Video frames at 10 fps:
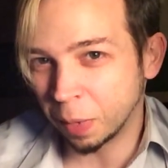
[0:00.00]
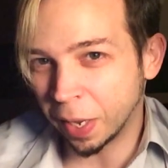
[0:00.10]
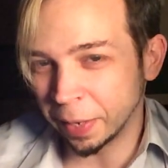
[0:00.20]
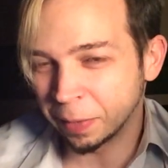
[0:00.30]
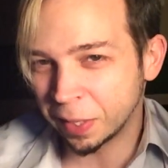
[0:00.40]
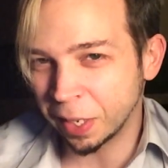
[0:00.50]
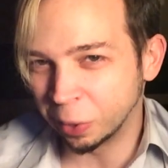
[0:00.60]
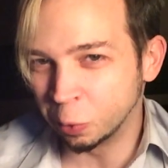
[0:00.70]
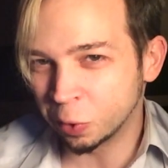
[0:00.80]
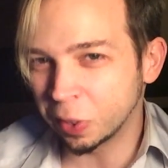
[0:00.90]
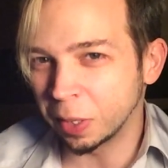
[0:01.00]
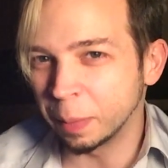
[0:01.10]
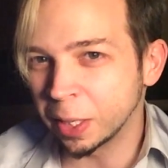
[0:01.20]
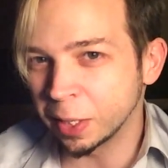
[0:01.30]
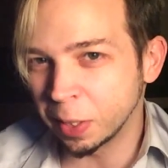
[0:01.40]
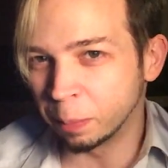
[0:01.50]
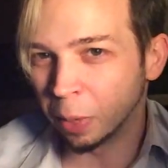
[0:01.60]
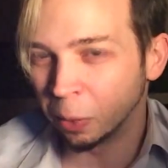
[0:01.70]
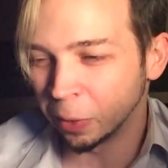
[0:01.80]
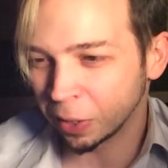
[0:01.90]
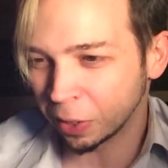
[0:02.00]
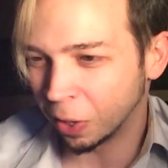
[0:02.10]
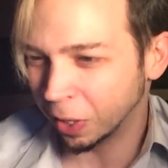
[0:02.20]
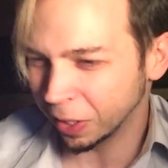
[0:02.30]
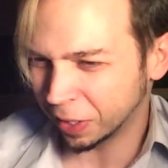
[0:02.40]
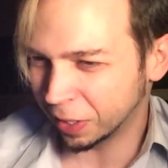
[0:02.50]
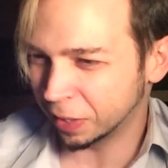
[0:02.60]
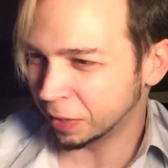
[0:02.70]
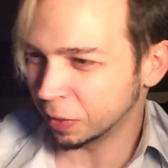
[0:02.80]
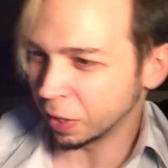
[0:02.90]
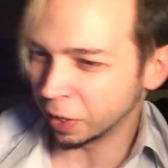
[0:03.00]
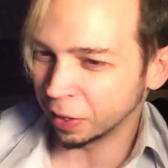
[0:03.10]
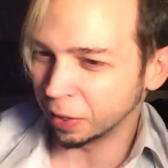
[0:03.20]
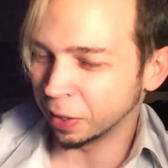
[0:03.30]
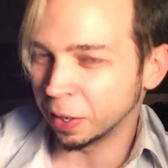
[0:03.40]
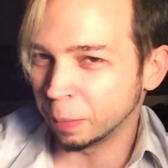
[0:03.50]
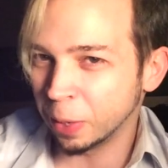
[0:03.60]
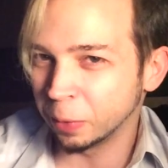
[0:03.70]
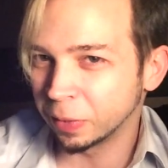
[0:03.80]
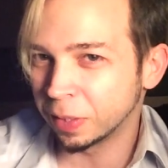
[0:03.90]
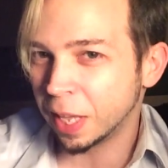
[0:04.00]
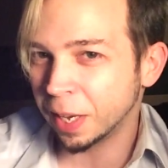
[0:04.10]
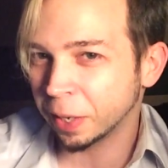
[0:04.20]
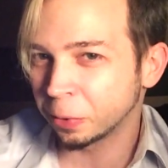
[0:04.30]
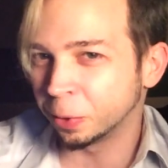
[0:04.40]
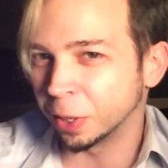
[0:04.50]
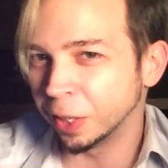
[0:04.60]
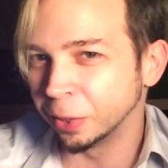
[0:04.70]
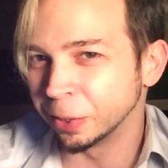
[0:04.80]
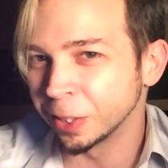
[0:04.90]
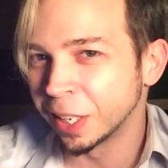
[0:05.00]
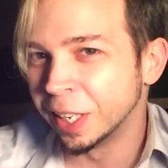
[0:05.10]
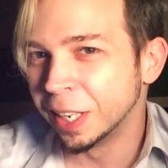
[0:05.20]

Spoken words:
I say loosely, because the bonus cost about 10 extra dollars.